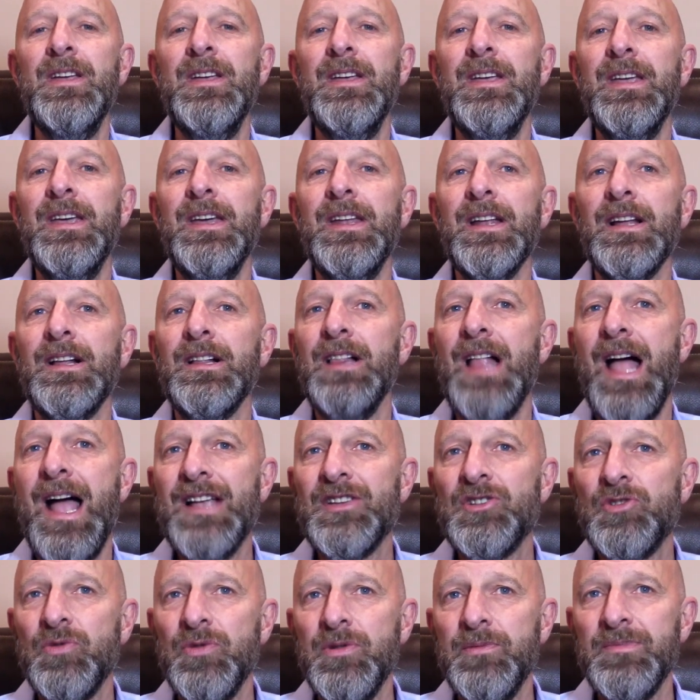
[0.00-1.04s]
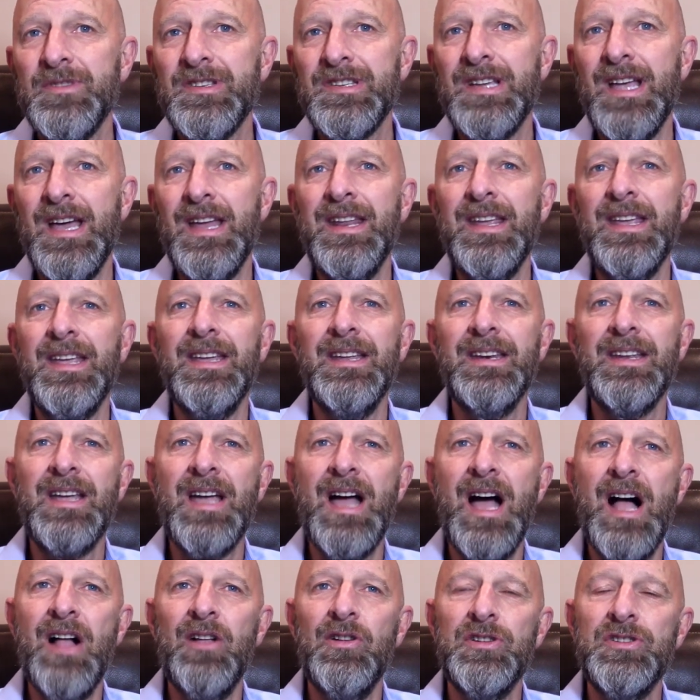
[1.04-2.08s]
in a classroom setting, in
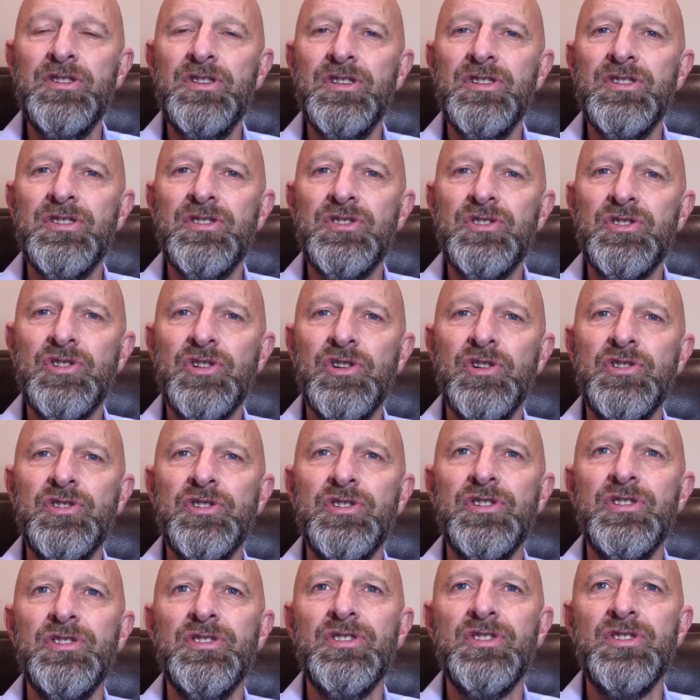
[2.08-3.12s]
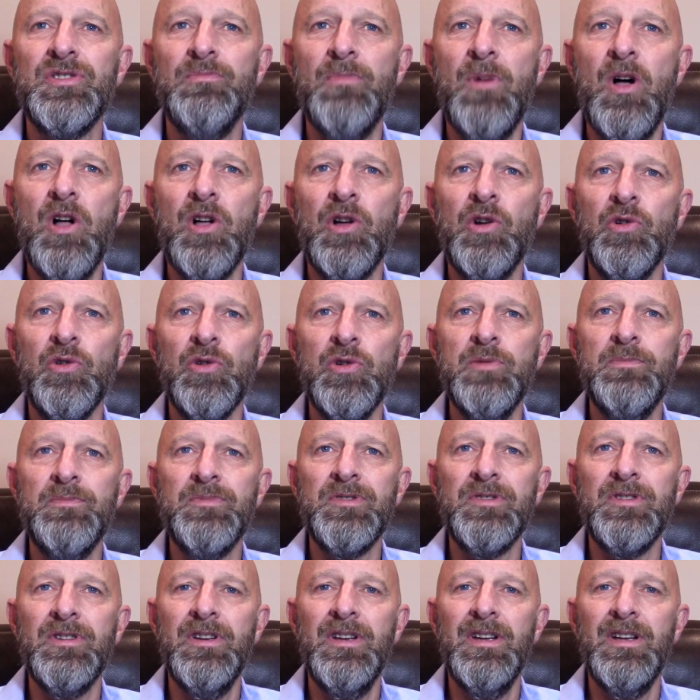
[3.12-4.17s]
colleges, churches, small
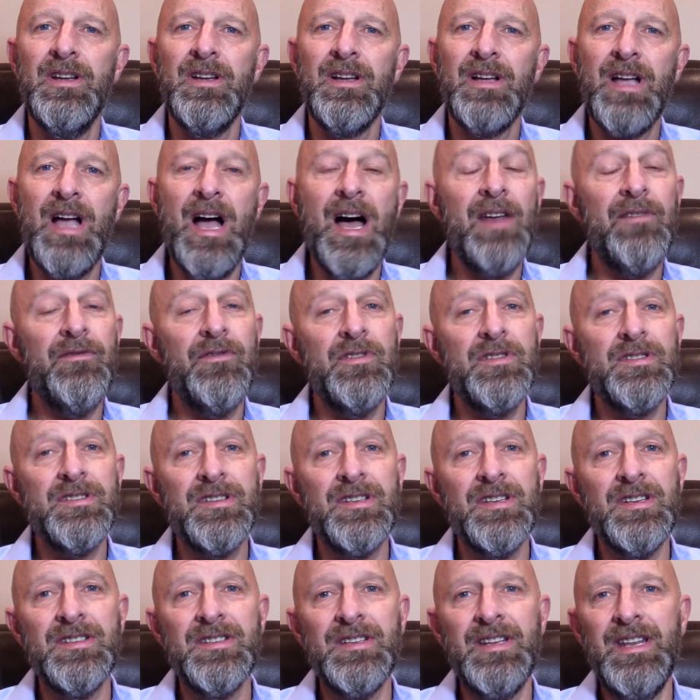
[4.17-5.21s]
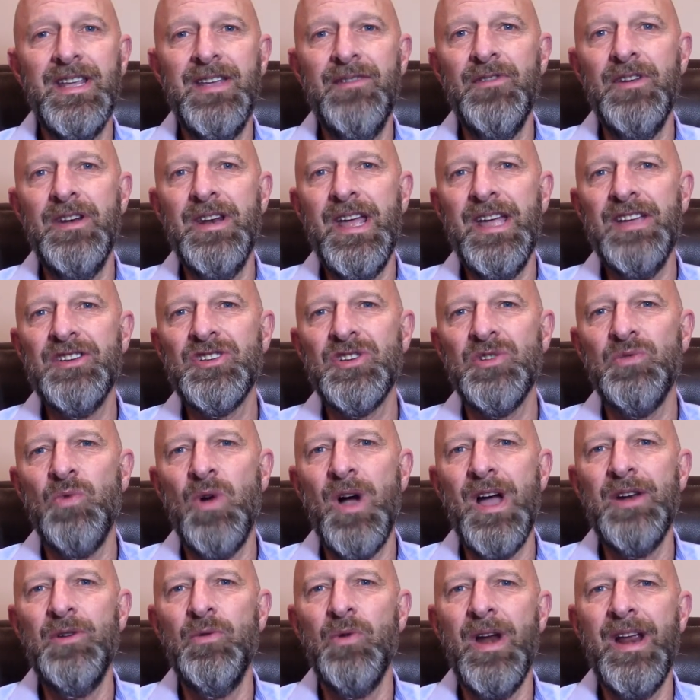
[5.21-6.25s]
groups, conferences, and even
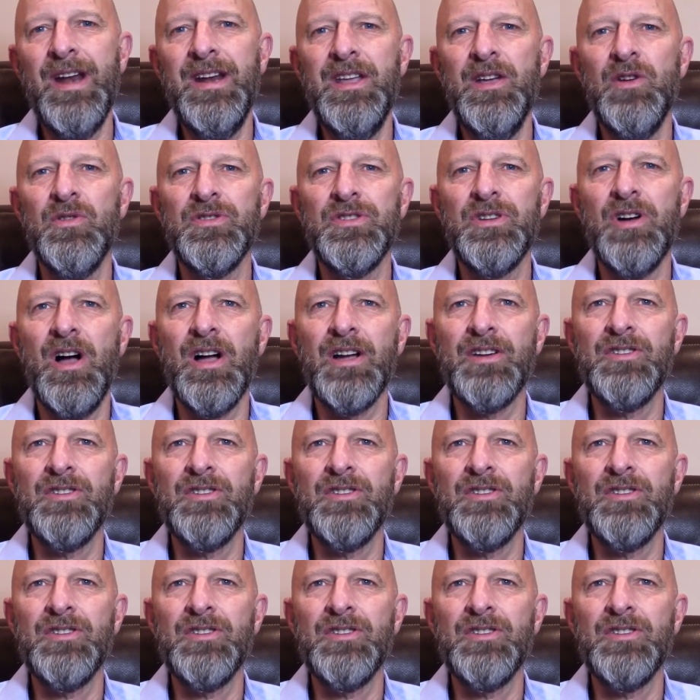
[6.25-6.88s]
nationwide radio talk